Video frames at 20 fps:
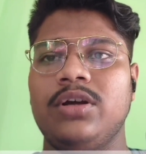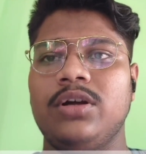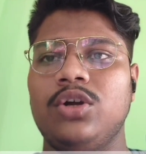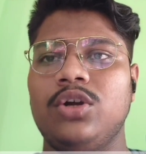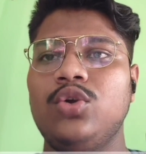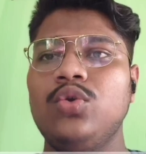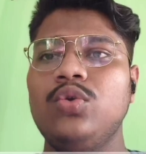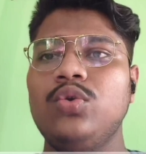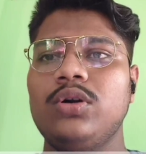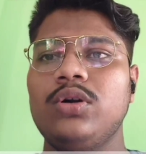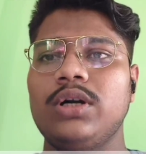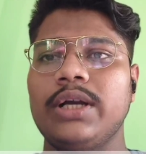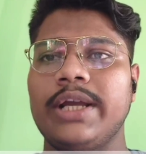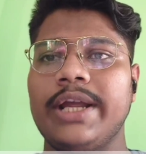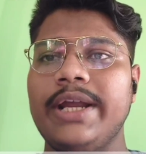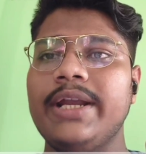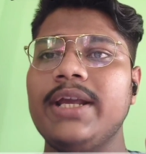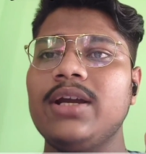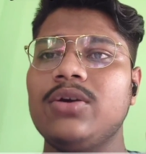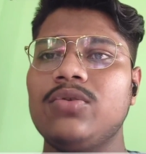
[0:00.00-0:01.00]
to
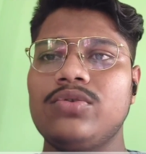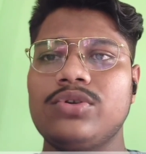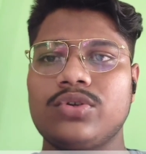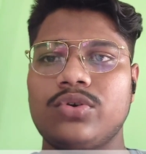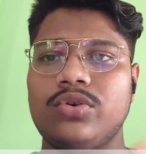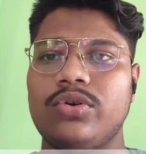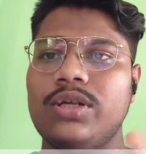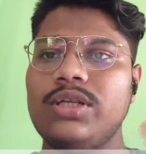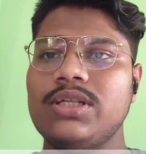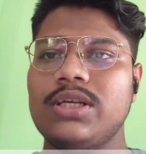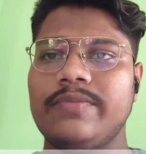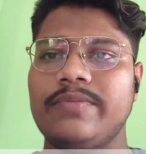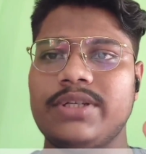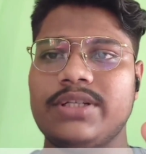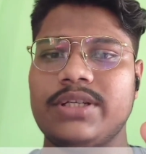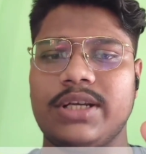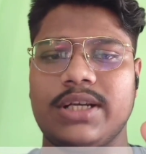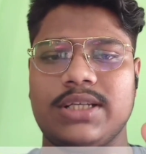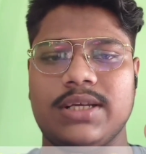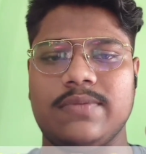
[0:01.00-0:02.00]
get a good score in
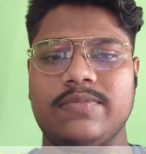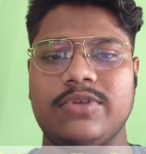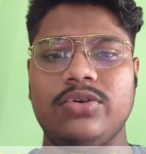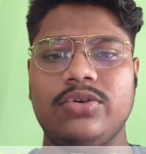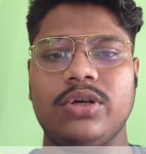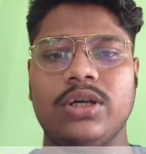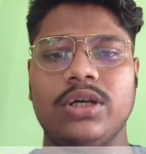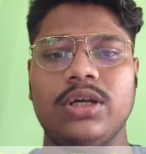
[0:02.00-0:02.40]
semester exams.